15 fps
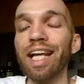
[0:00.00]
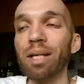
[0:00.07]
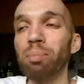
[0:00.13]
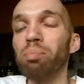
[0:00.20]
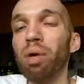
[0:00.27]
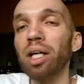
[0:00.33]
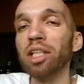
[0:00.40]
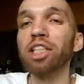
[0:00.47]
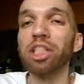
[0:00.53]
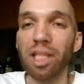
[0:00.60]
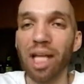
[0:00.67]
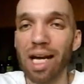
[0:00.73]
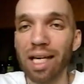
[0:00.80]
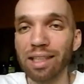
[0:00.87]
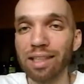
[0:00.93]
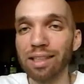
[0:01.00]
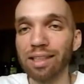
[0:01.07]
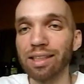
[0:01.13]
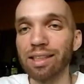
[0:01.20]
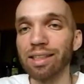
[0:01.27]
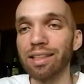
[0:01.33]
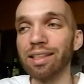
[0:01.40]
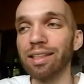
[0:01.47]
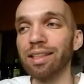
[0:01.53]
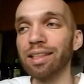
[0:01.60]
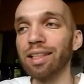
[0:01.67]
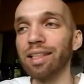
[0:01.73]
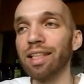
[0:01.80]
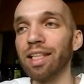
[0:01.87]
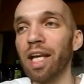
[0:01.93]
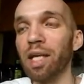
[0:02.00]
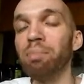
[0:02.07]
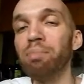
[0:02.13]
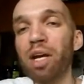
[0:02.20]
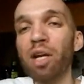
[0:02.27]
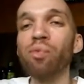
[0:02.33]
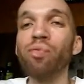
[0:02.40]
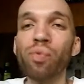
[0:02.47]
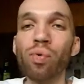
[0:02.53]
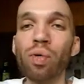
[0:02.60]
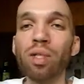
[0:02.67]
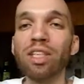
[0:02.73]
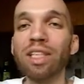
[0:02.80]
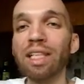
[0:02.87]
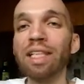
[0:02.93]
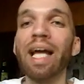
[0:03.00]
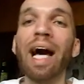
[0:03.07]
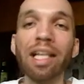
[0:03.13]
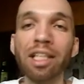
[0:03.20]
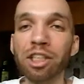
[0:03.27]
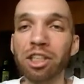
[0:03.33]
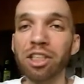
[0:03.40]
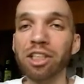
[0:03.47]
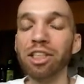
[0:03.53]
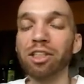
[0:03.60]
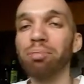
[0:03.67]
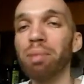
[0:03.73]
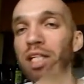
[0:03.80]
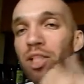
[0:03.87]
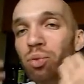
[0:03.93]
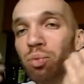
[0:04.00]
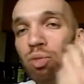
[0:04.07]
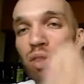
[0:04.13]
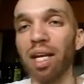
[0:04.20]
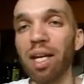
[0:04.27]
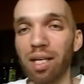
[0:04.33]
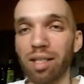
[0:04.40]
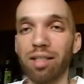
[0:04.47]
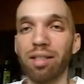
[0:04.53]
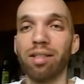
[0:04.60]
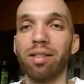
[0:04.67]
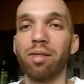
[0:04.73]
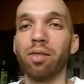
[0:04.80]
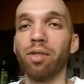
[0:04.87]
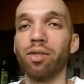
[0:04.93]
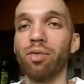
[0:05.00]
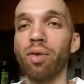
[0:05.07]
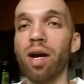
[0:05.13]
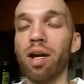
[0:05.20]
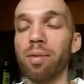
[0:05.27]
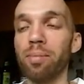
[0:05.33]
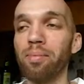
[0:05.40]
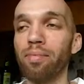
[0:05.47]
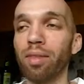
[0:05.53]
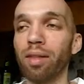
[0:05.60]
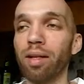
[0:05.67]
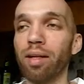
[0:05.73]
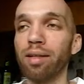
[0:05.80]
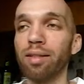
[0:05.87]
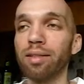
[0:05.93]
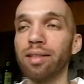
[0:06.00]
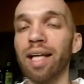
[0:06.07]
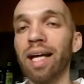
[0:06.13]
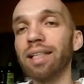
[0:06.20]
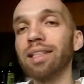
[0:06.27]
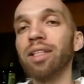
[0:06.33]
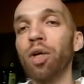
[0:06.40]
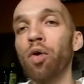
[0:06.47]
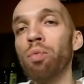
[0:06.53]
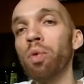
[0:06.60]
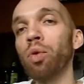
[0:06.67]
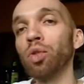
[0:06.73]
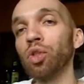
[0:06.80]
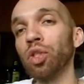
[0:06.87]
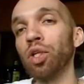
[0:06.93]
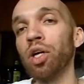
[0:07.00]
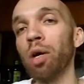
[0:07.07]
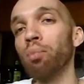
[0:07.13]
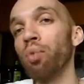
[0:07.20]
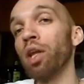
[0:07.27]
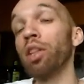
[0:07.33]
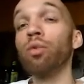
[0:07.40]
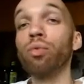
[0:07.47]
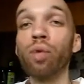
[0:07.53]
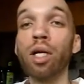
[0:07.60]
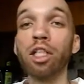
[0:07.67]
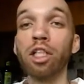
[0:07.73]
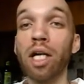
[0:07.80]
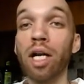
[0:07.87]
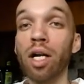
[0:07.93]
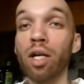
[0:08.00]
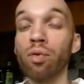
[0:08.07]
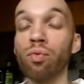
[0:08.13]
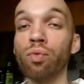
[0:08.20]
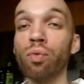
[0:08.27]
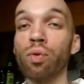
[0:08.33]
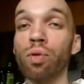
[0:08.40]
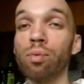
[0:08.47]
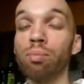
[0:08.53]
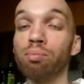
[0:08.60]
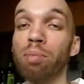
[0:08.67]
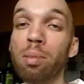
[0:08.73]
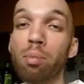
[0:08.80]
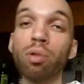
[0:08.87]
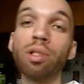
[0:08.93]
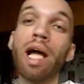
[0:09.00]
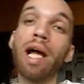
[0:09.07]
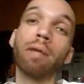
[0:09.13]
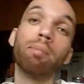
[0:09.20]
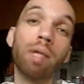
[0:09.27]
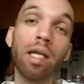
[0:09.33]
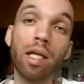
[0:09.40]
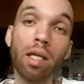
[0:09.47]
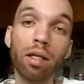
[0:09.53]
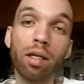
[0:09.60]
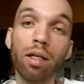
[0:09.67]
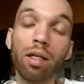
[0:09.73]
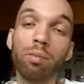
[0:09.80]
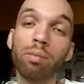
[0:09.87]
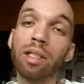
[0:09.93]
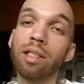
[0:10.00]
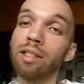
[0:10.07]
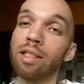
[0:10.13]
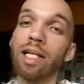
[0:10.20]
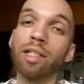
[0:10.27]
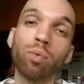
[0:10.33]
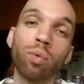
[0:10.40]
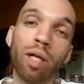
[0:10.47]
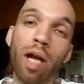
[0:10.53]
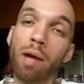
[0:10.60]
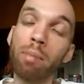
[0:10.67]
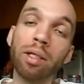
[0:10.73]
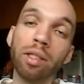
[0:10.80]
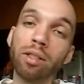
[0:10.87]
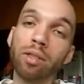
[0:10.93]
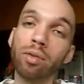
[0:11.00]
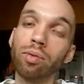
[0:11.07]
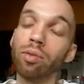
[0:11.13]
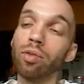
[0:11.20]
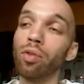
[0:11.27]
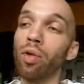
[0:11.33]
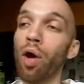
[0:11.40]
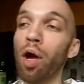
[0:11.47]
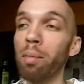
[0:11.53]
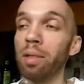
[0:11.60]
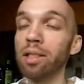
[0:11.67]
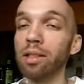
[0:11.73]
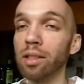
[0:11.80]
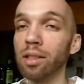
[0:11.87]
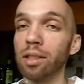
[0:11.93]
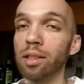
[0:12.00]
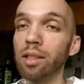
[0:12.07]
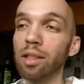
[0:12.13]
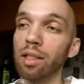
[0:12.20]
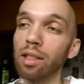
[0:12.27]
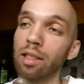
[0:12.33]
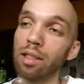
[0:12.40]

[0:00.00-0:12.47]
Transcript: and punchlines and metaphors and analogies, and makes you think, right? That's almost a breath of fresh air for people like me, because that's what I'm into. I'm into